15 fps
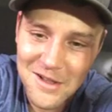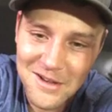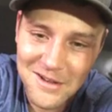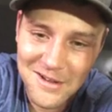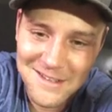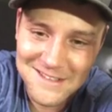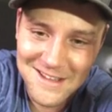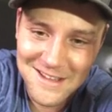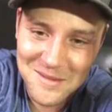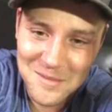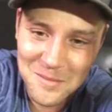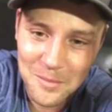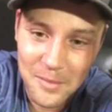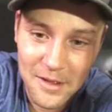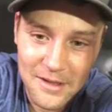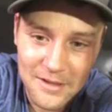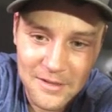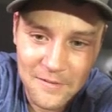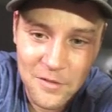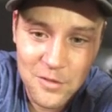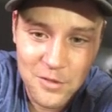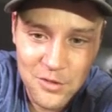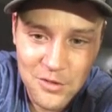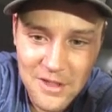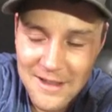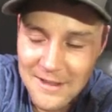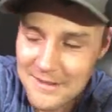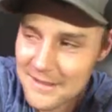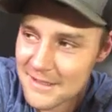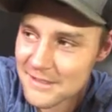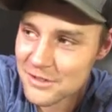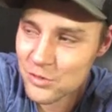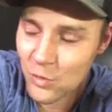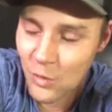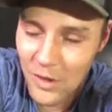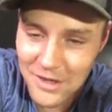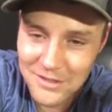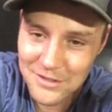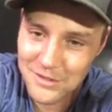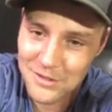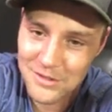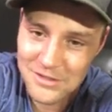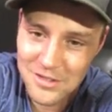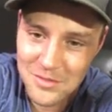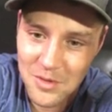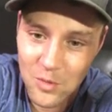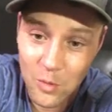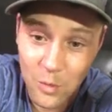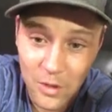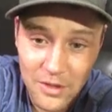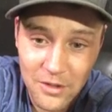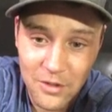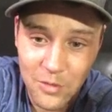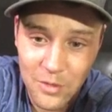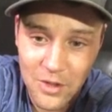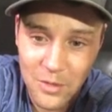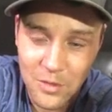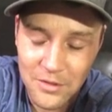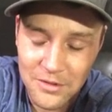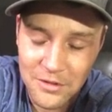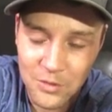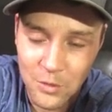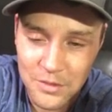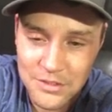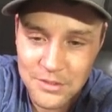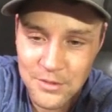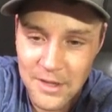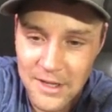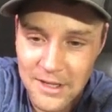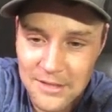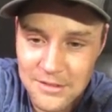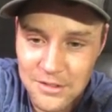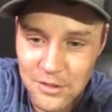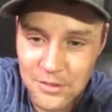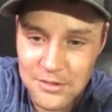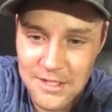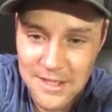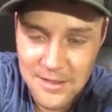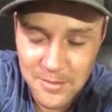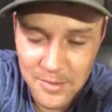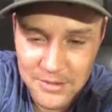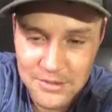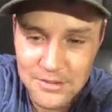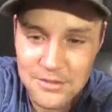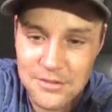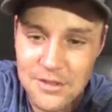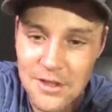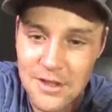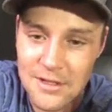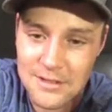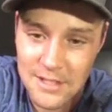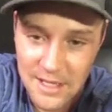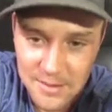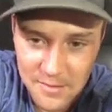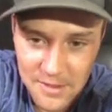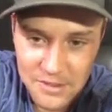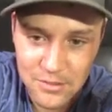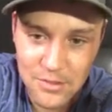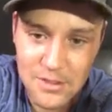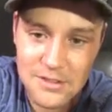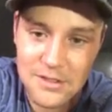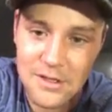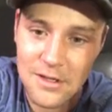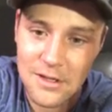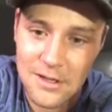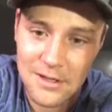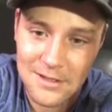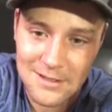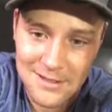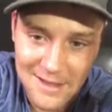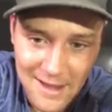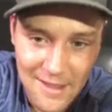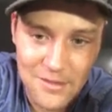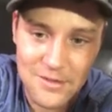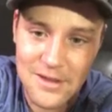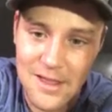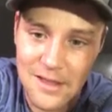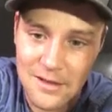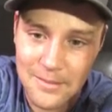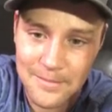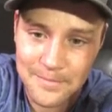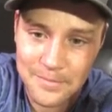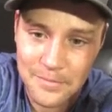I don't got time. But if you do that, I swear to you, it's going to be well worth it. You'll wish you had. So take pictures, take measurements, gather data.